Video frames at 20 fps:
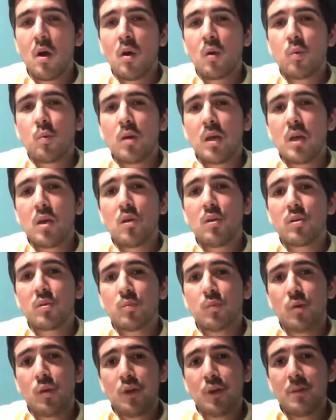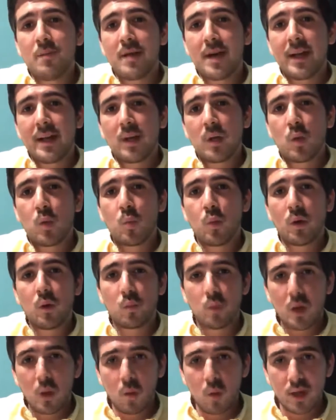We use would you mind when
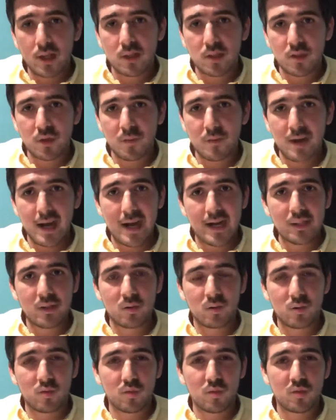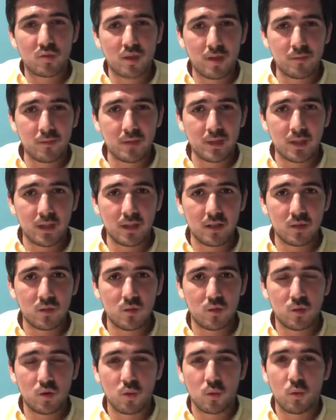we want somebody to do something
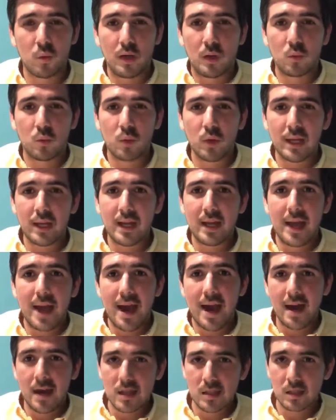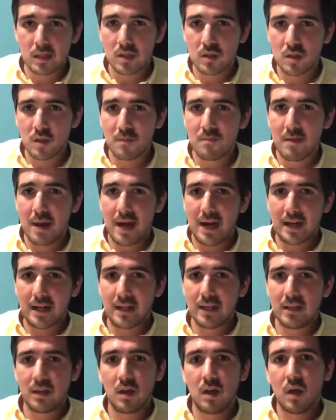or when we ask
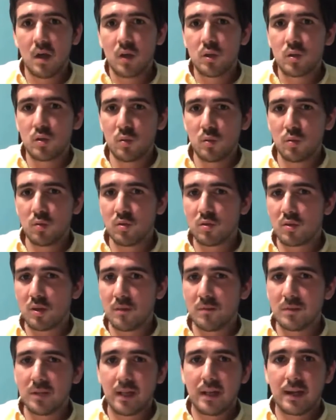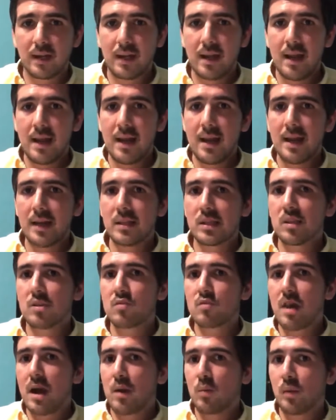somebody to do something. Let's
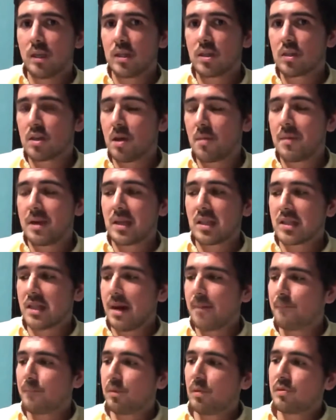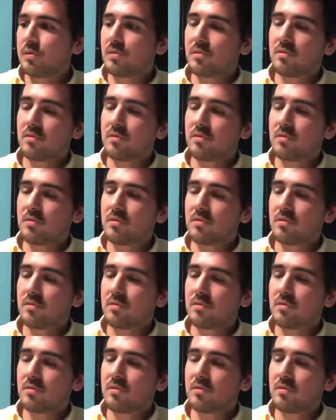try with some examples.